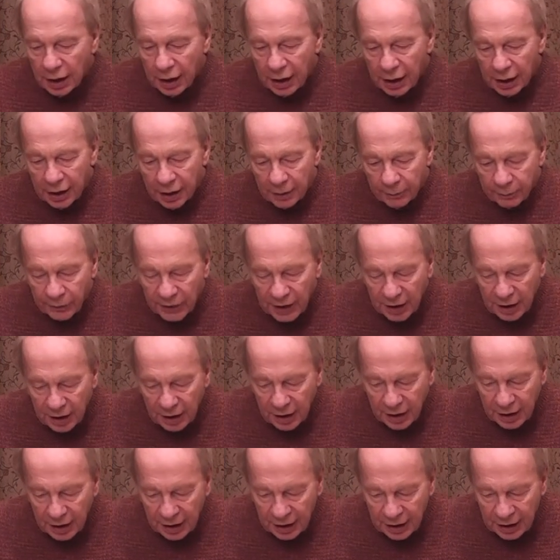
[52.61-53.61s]
And
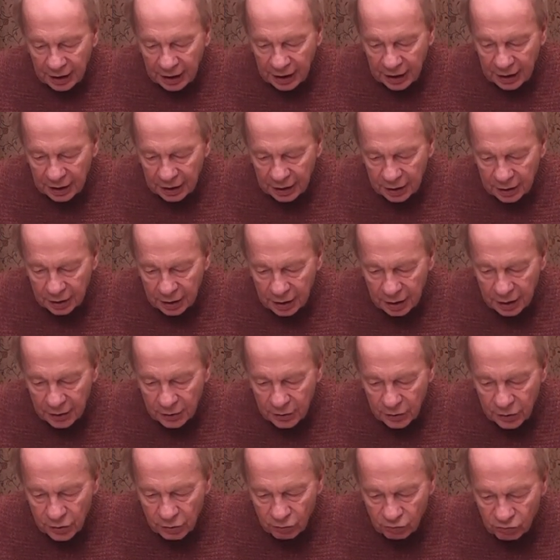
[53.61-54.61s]

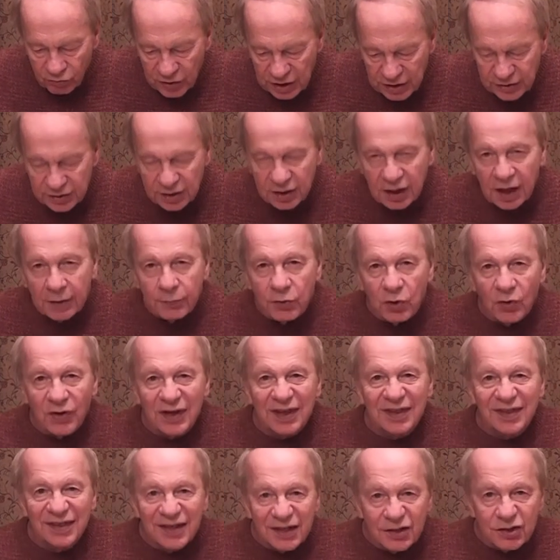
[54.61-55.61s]
the reason I'm
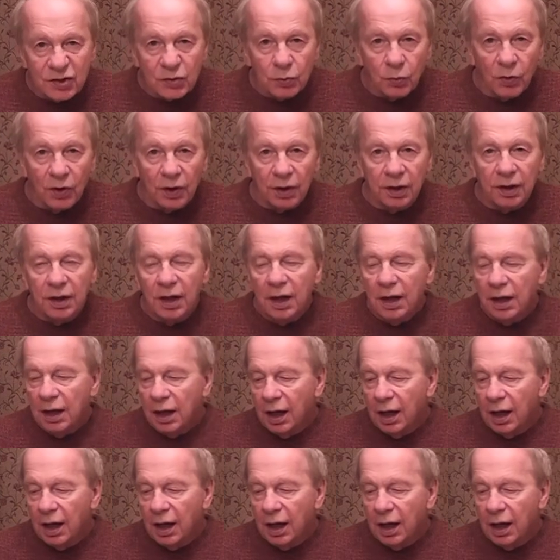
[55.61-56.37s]
doing this one